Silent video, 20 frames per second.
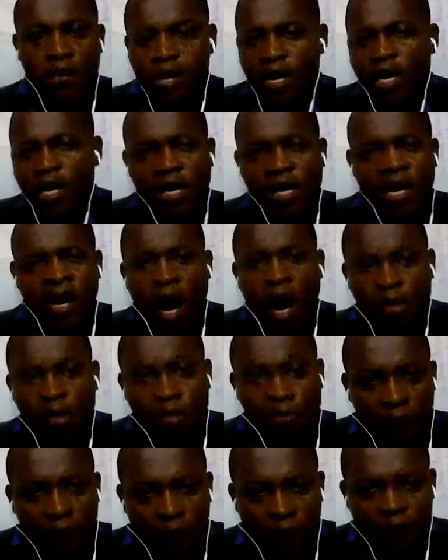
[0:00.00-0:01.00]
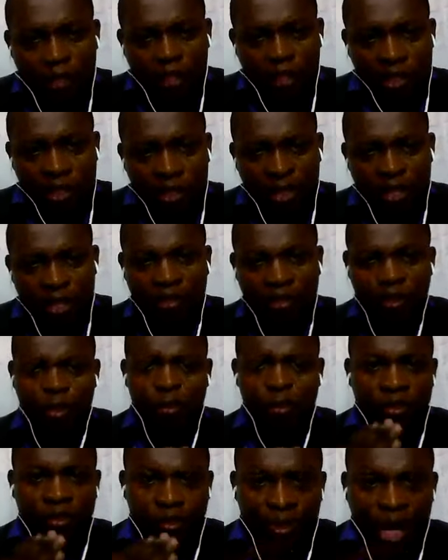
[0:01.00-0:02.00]
Learning how to finish
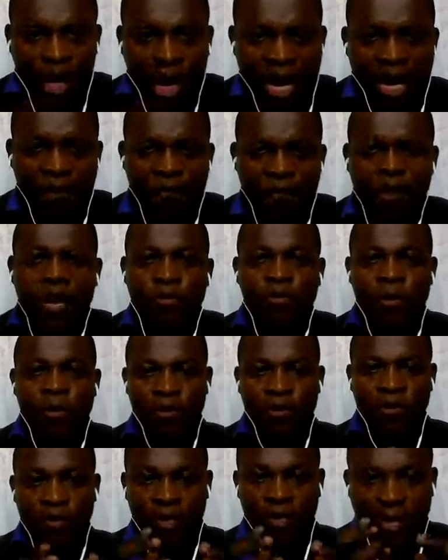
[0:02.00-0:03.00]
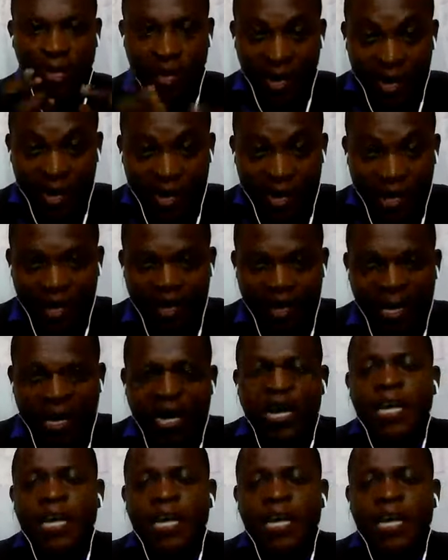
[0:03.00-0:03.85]
tasks on time and with care